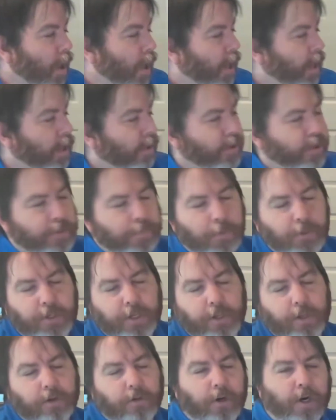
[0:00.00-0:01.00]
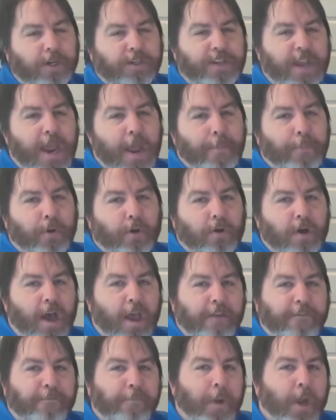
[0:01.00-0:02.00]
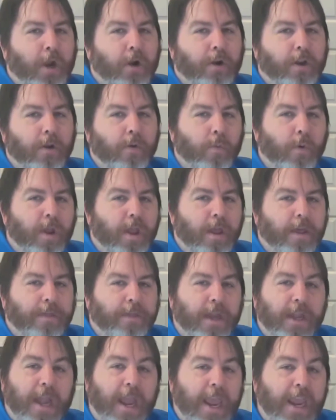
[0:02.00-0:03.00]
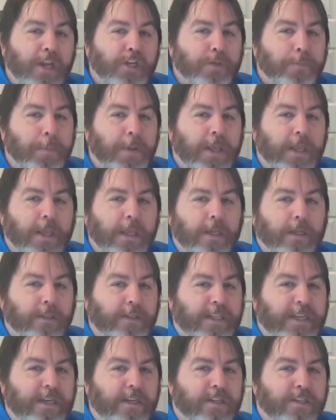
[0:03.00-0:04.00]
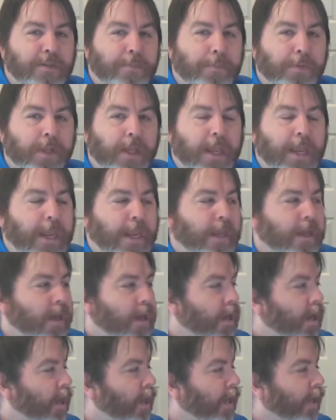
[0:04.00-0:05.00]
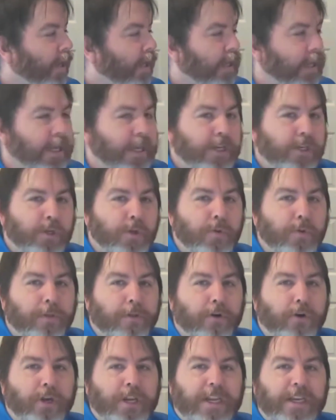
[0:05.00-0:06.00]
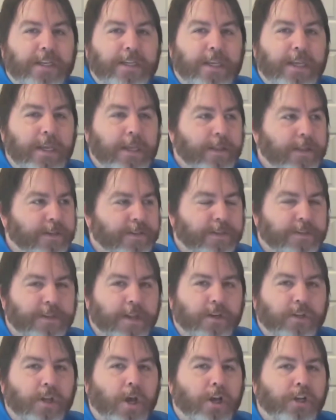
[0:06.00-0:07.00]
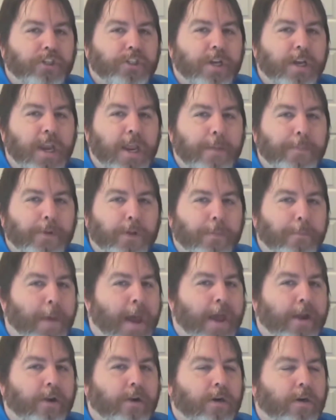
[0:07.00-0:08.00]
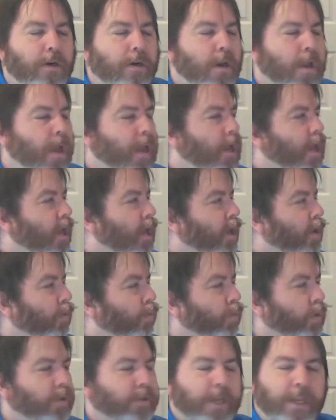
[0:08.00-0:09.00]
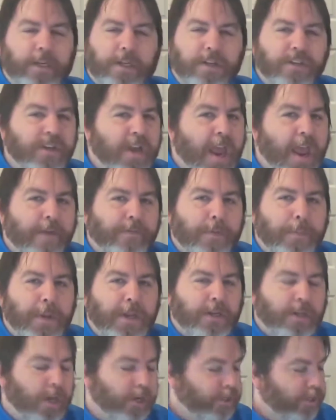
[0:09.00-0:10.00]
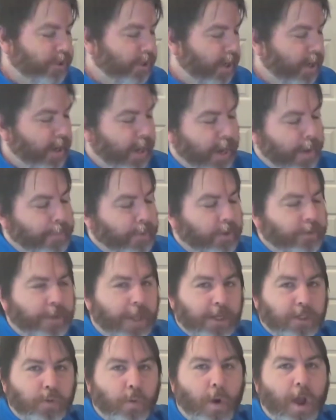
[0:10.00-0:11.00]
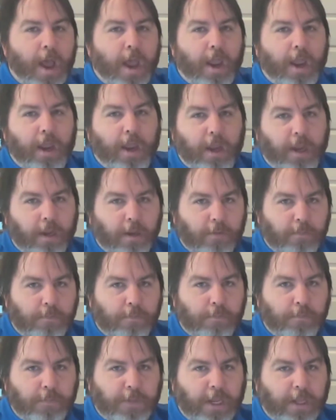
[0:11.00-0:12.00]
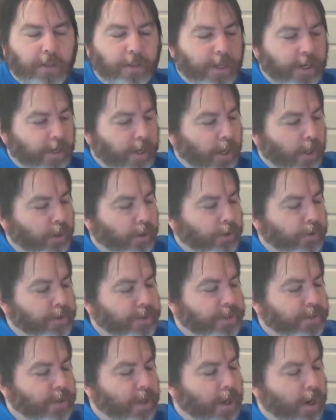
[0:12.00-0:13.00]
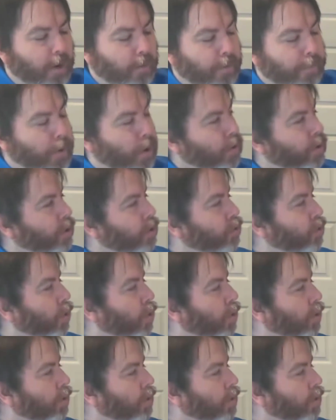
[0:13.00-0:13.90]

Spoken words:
In this particular example, I've paired it with an HP Elite Display E230T. This is a touch-enabled monitor. Really, it doesn't have to be touch-enabled. That's why Yealink includes the remote control.